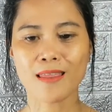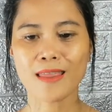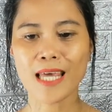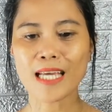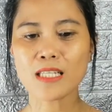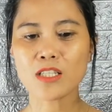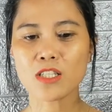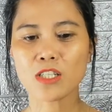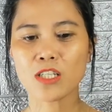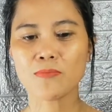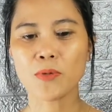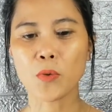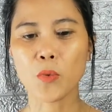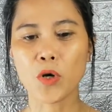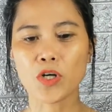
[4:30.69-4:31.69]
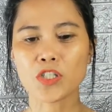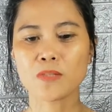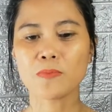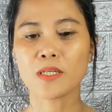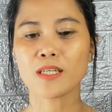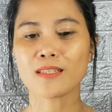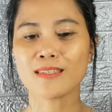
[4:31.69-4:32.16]
things could be worse
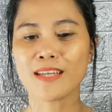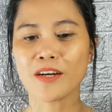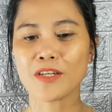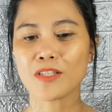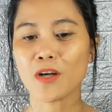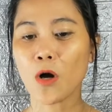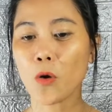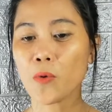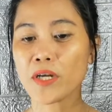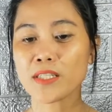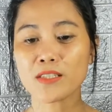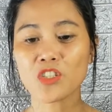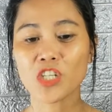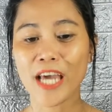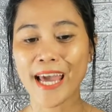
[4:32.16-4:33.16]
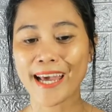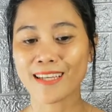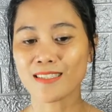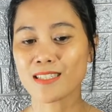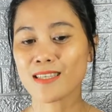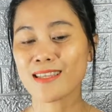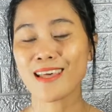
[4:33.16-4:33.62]
because there's always a
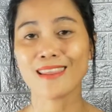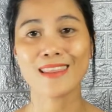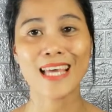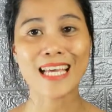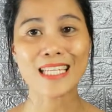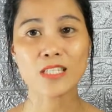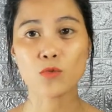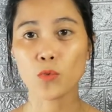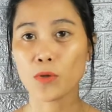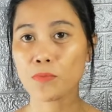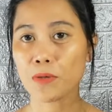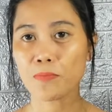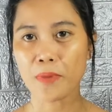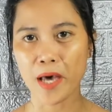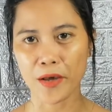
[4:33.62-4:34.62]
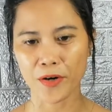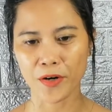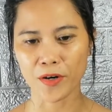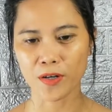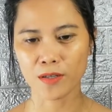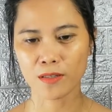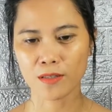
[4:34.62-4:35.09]
chance that things will be
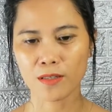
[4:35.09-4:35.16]
better.